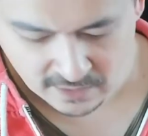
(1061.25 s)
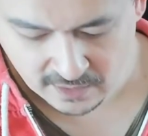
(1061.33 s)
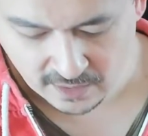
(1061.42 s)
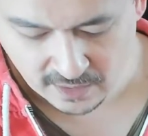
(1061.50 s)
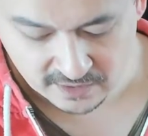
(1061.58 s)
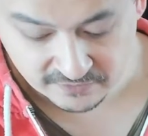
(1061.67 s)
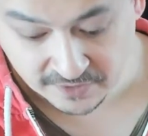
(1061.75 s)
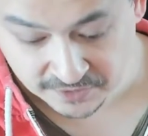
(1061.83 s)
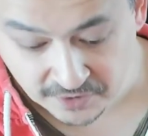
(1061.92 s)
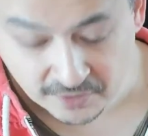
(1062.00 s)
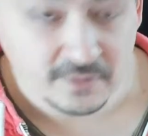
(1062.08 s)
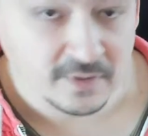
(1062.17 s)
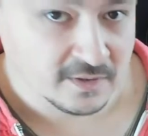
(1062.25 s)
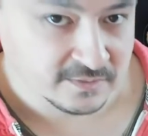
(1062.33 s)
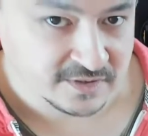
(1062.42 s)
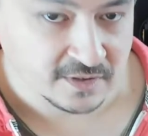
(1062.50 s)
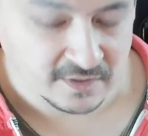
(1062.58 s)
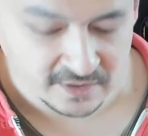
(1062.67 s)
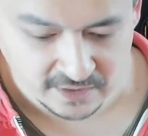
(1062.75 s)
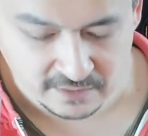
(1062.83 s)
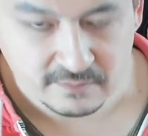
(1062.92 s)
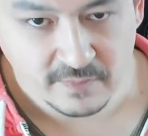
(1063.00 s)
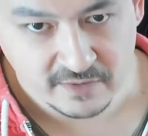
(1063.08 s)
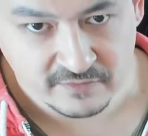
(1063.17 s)
And if I do, I'll certainly
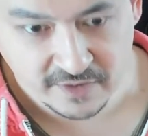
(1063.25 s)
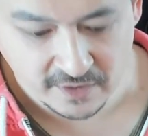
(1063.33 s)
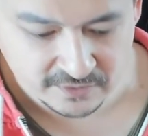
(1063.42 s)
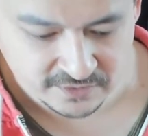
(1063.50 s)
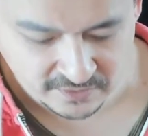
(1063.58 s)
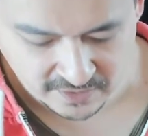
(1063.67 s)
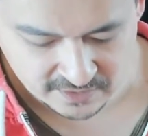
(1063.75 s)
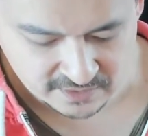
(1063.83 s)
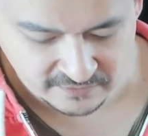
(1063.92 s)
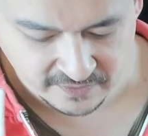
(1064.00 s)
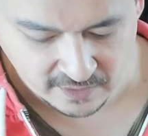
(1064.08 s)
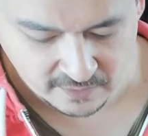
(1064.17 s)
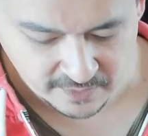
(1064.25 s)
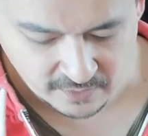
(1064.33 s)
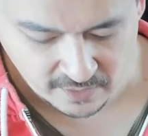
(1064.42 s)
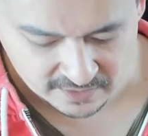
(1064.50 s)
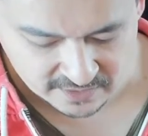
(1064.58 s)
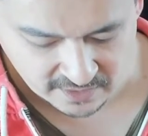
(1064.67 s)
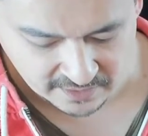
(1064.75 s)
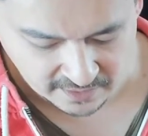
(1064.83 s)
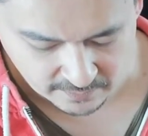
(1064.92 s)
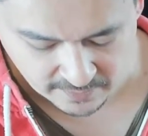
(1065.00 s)
make videos on it, because I think that'll be quite exciting.